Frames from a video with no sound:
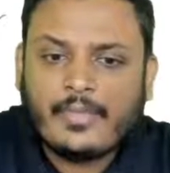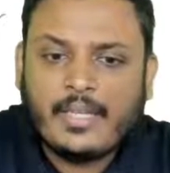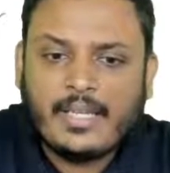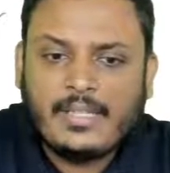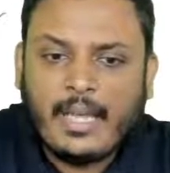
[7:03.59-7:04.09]

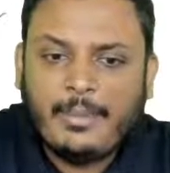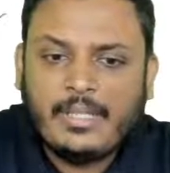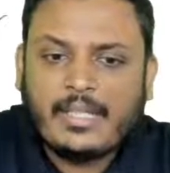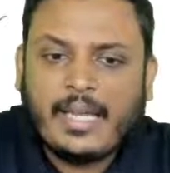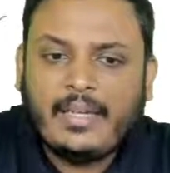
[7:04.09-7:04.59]

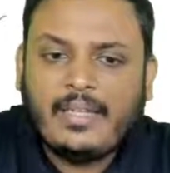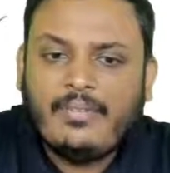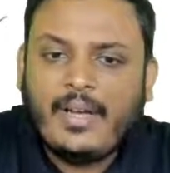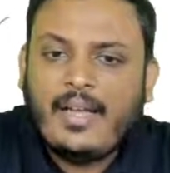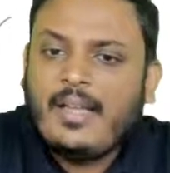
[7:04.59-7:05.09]
Examiner can give
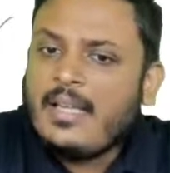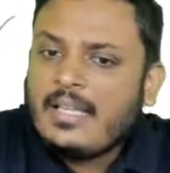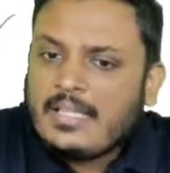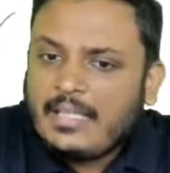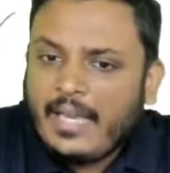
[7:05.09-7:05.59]
a
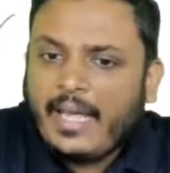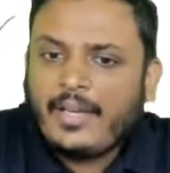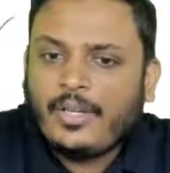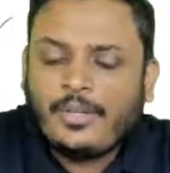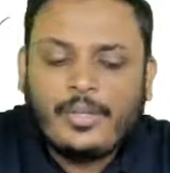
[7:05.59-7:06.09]

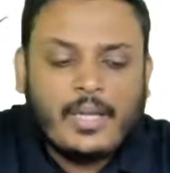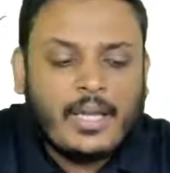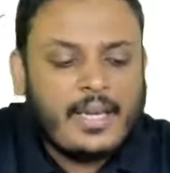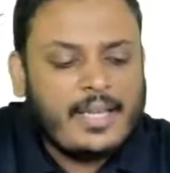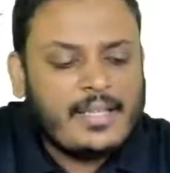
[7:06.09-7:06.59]
scenario
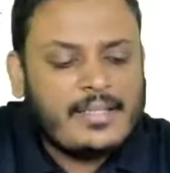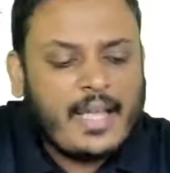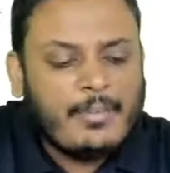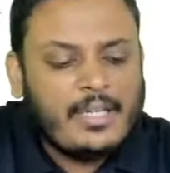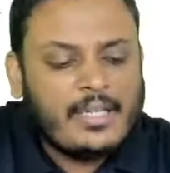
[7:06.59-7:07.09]
and
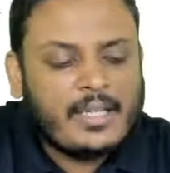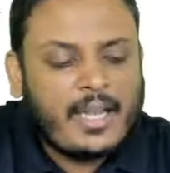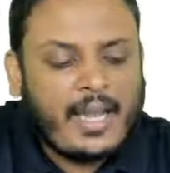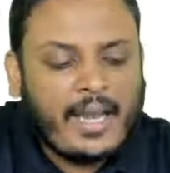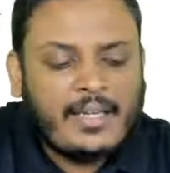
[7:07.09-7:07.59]
examiner
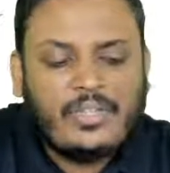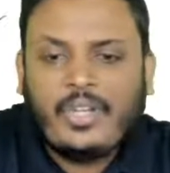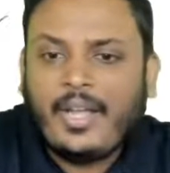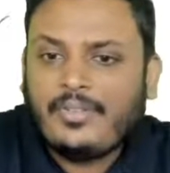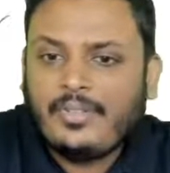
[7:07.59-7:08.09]
can
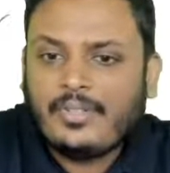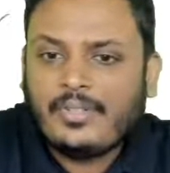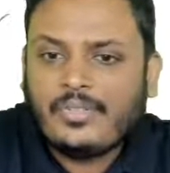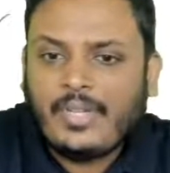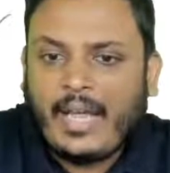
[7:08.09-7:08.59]
test
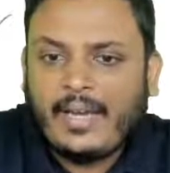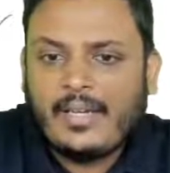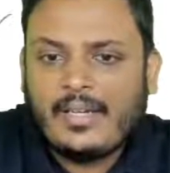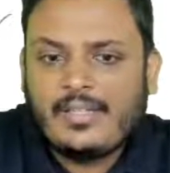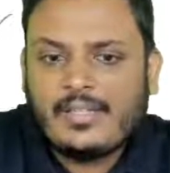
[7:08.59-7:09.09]

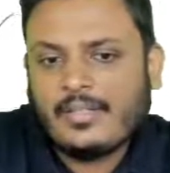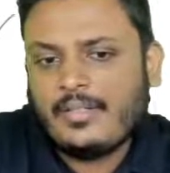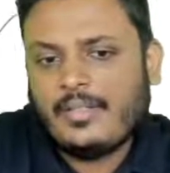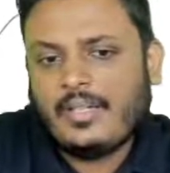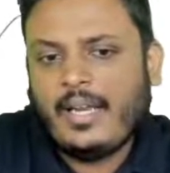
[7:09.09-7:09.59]
standards
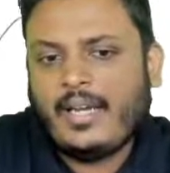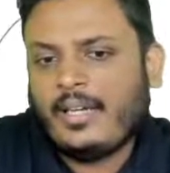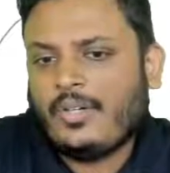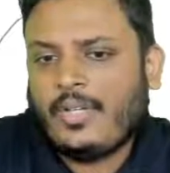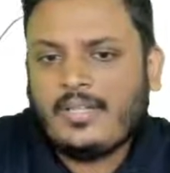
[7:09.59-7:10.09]

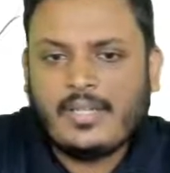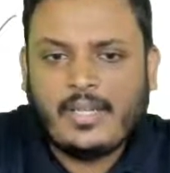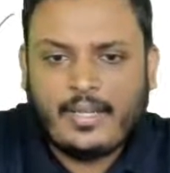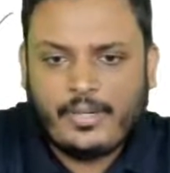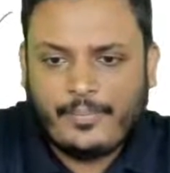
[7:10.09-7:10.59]
related to that scenario.